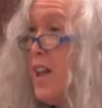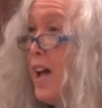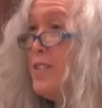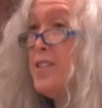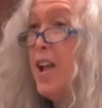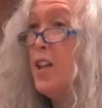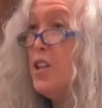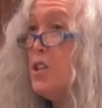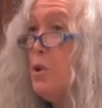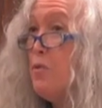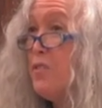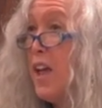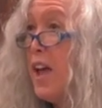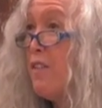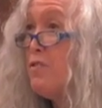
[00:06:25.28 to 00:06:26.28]
not telling you
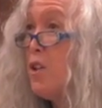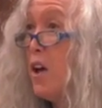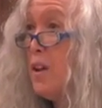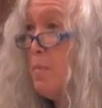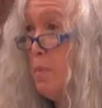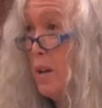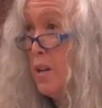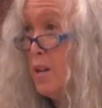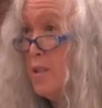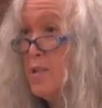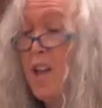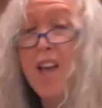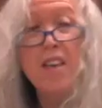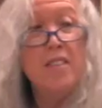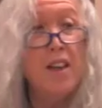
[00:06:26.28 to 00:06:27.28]
if they have diabetes.
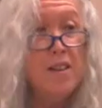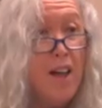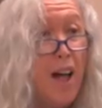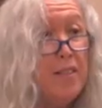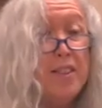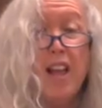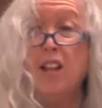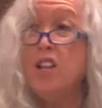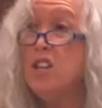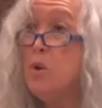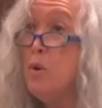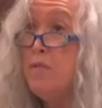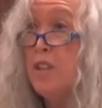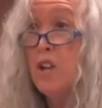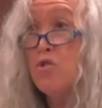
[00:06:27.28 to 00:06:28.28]
They're not telling
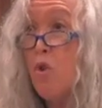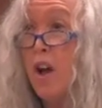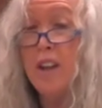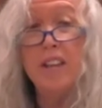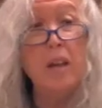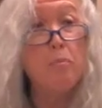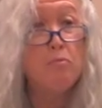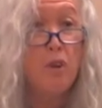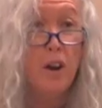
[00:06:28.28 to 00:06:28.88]
you if they're trying to get